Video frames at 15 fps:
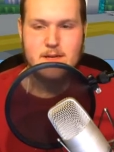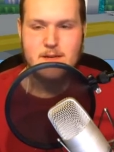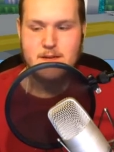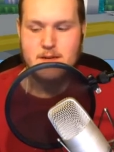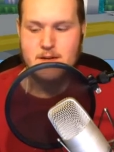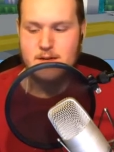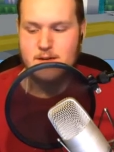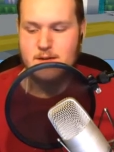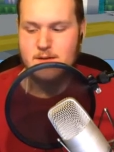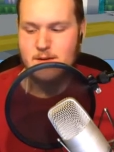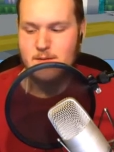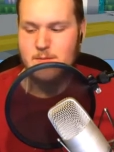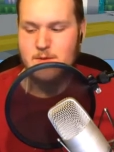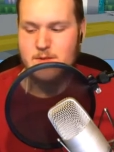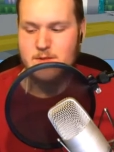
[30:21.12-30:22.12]
Uh, I'm
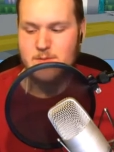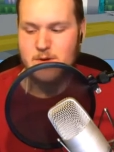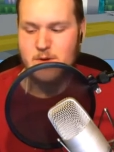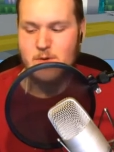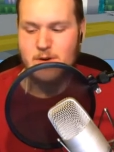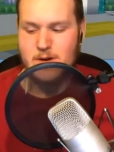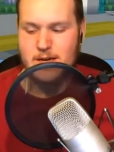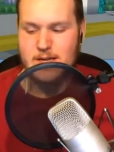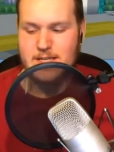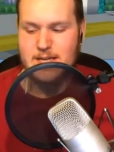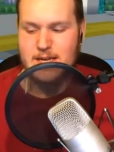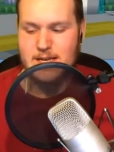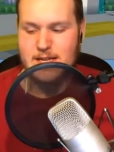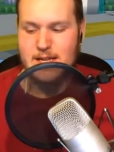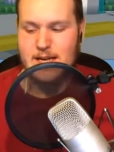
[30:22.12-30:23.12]
used to recording at ten
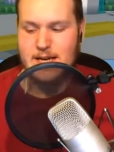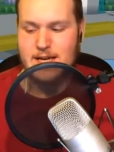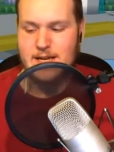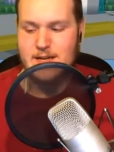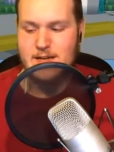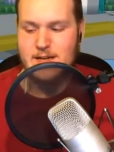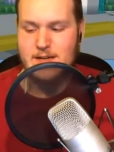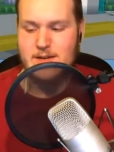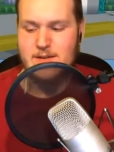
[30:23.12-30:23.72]
o'clock at night.